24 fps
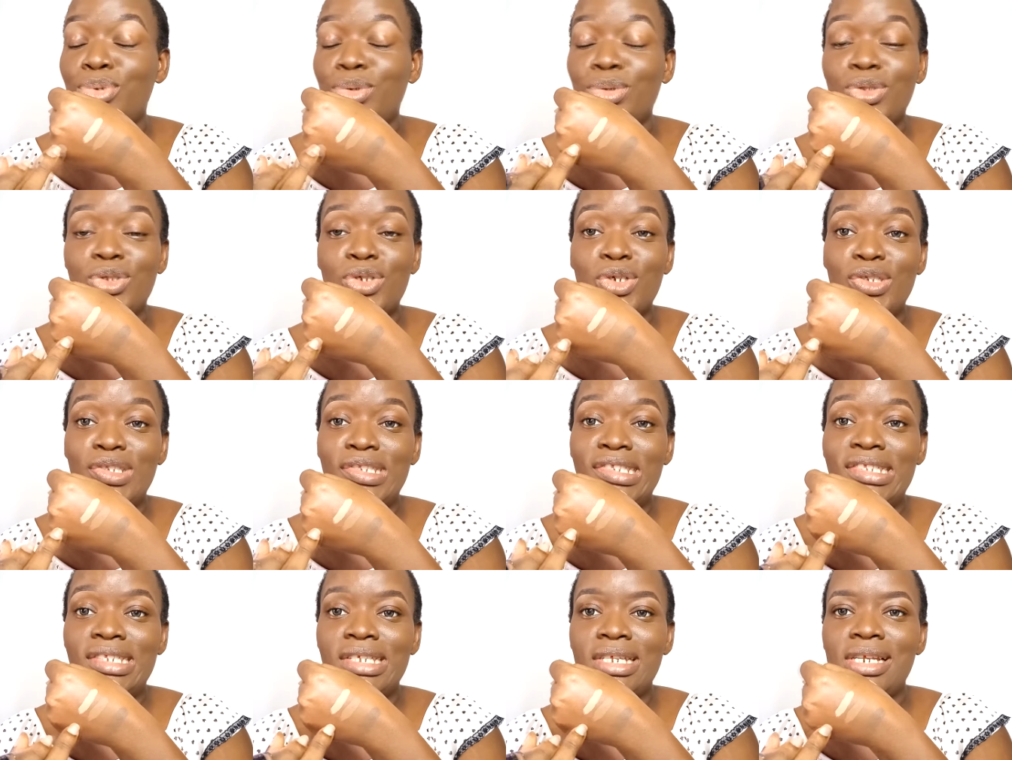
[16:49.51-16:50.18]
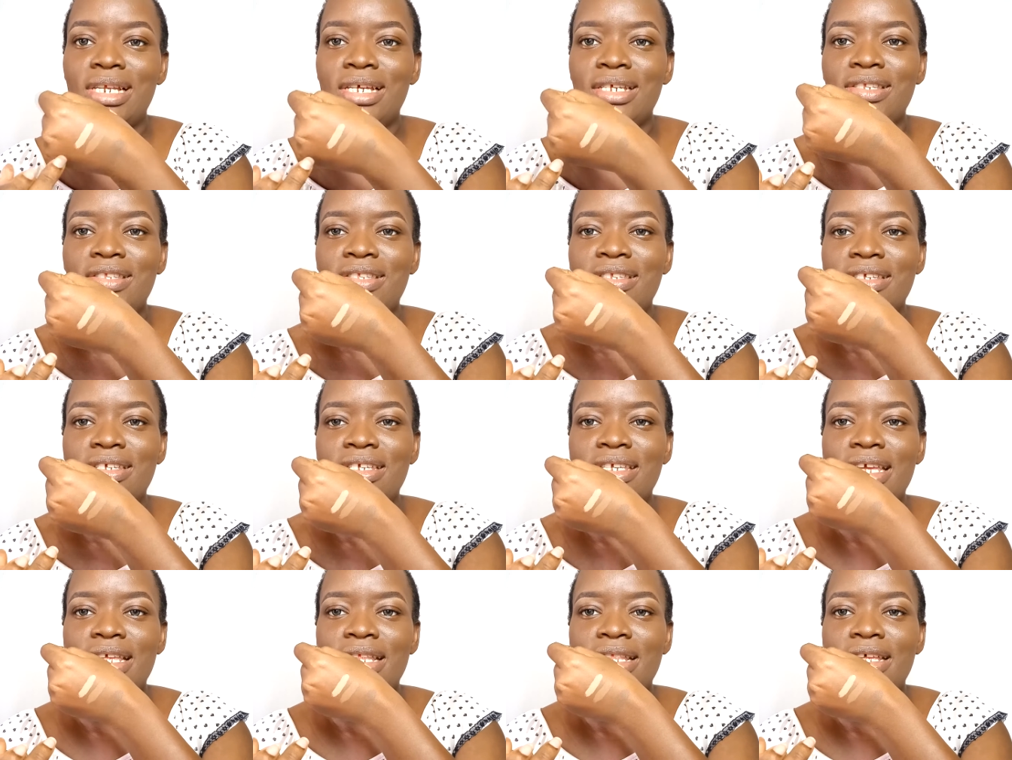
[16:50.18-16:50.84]
concealers
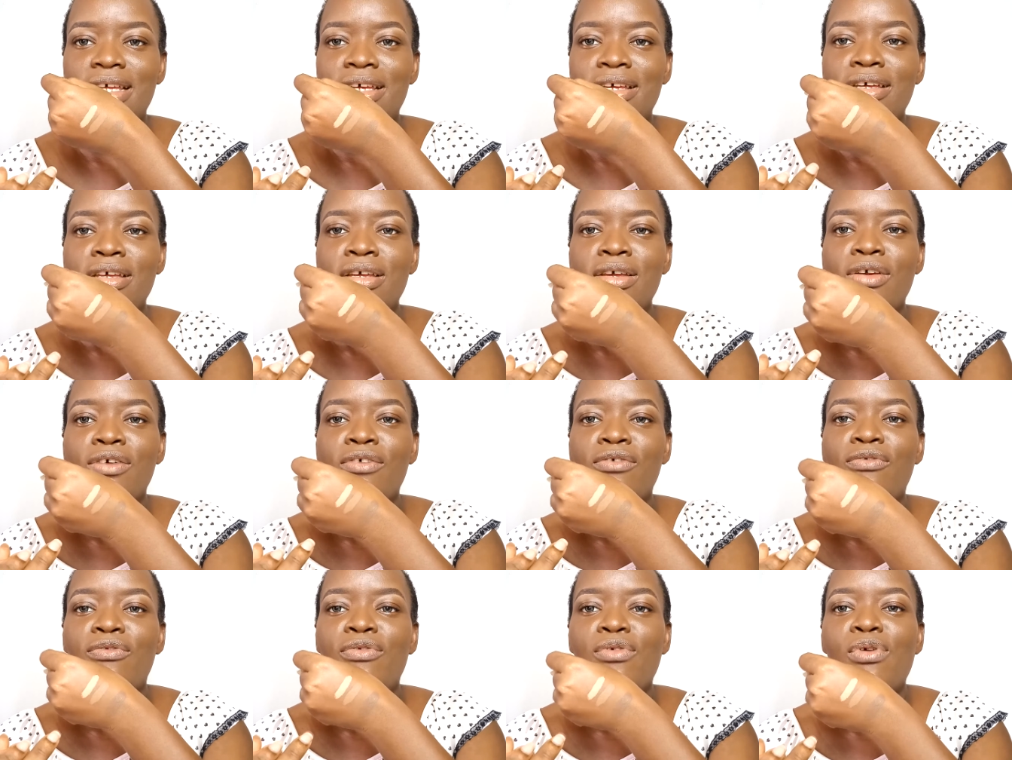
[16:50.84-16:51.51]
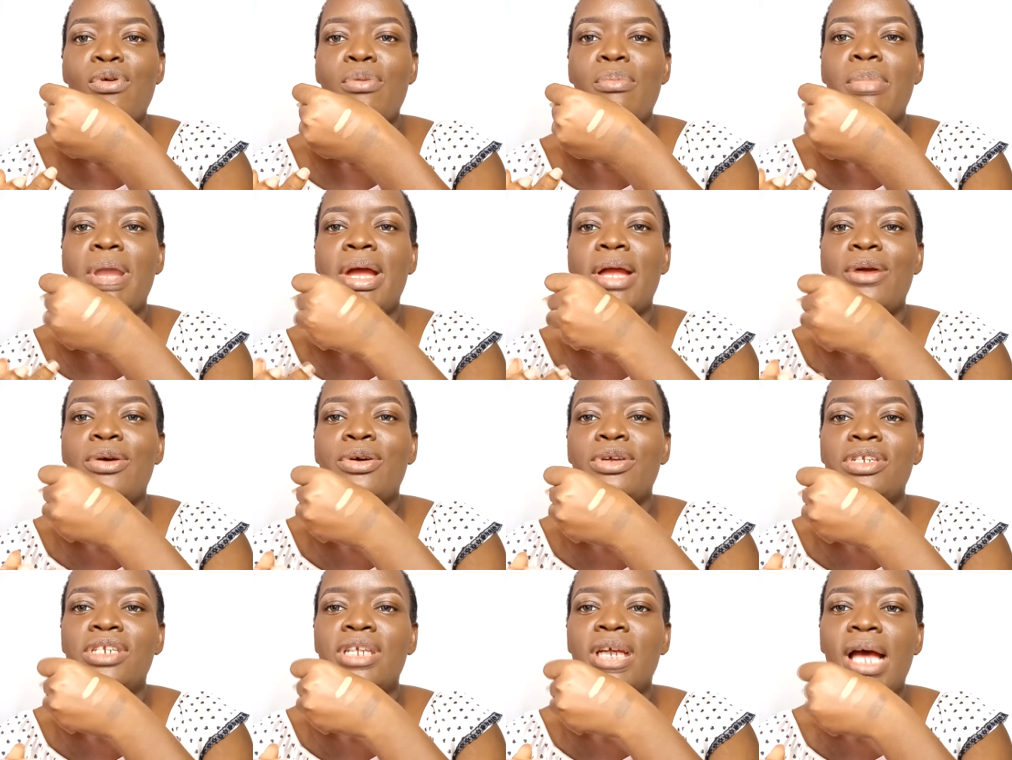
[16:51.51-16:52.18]
together for my
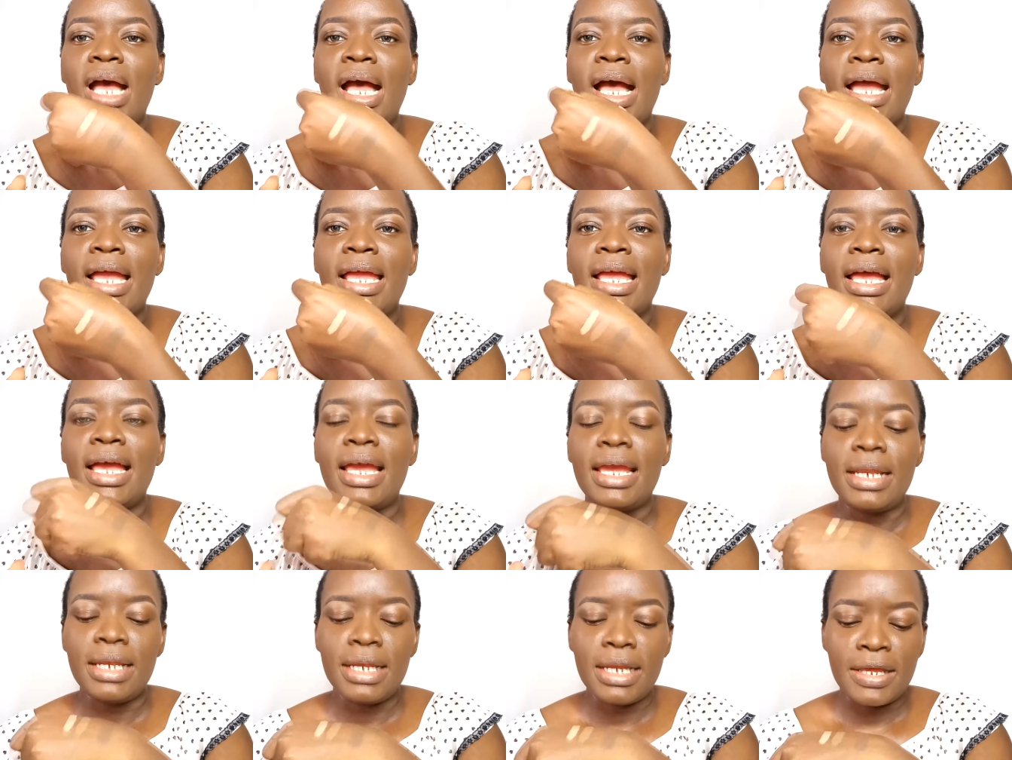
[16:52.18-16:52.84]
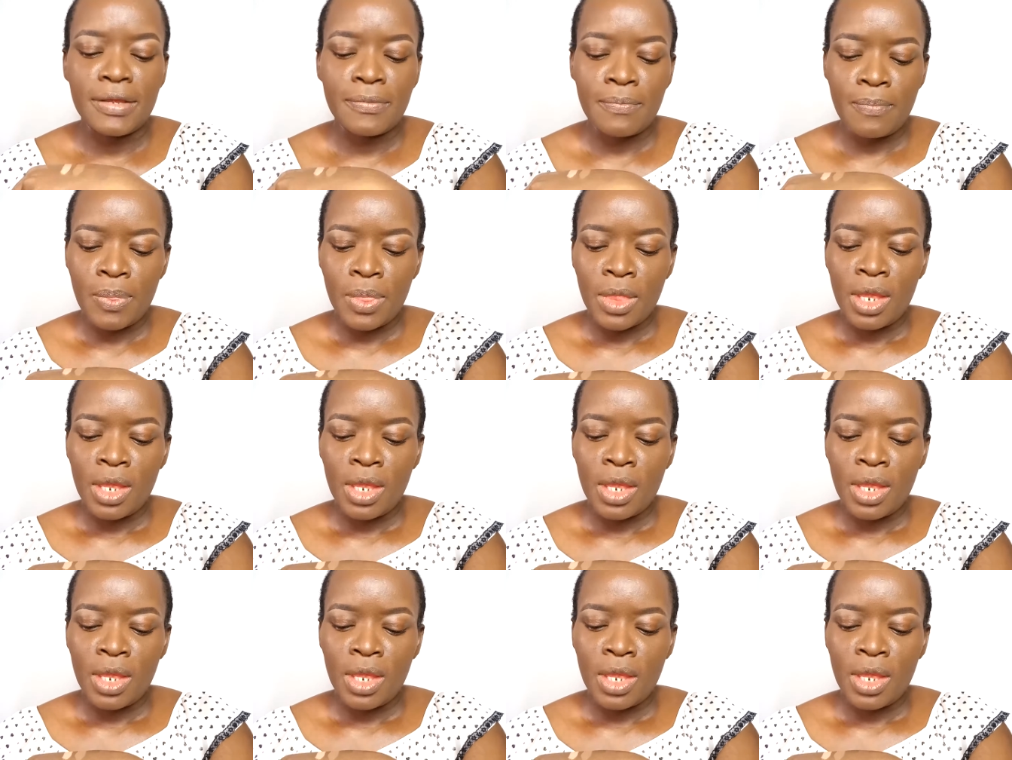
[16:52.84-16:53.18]
under eye highlight.